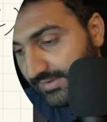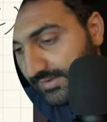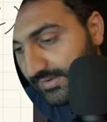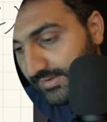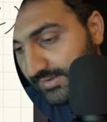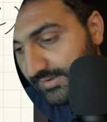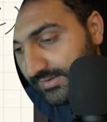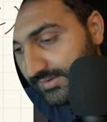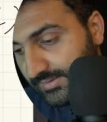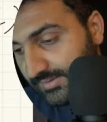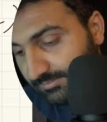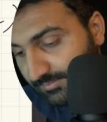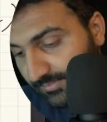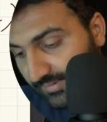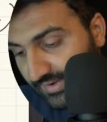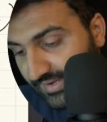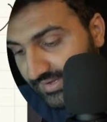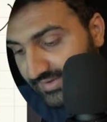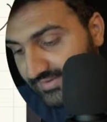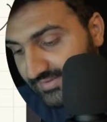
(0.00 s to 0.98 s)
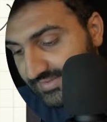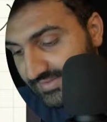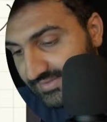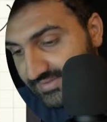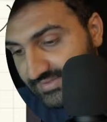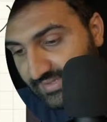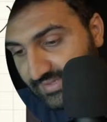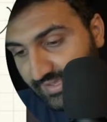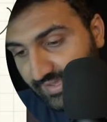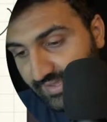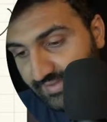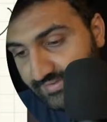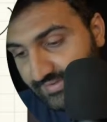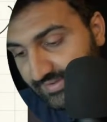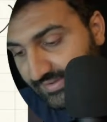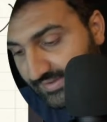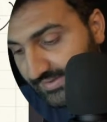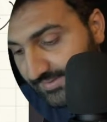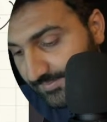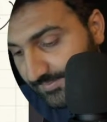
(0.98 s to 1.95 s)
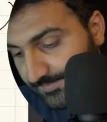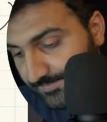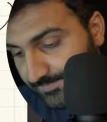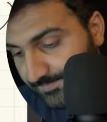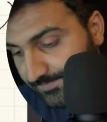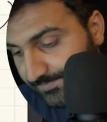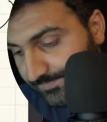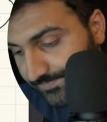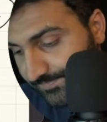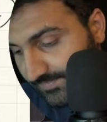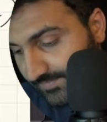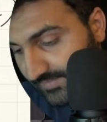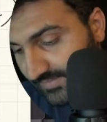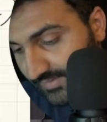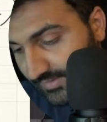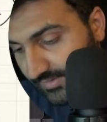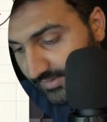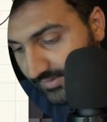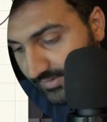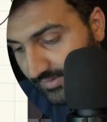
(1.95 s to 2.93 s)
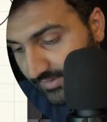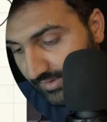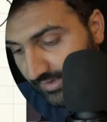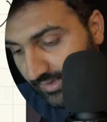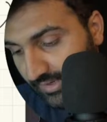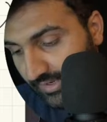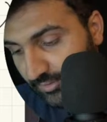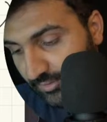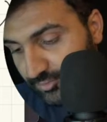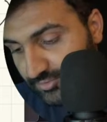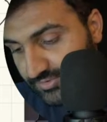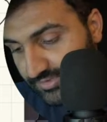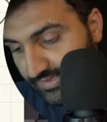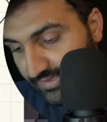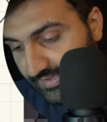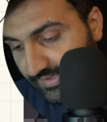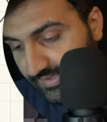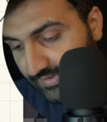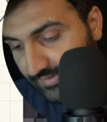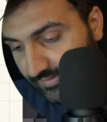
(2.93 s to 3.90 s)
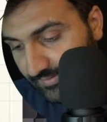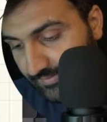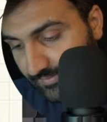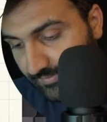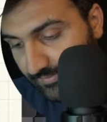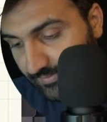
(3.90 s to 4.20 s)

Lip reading: mark this as a out here.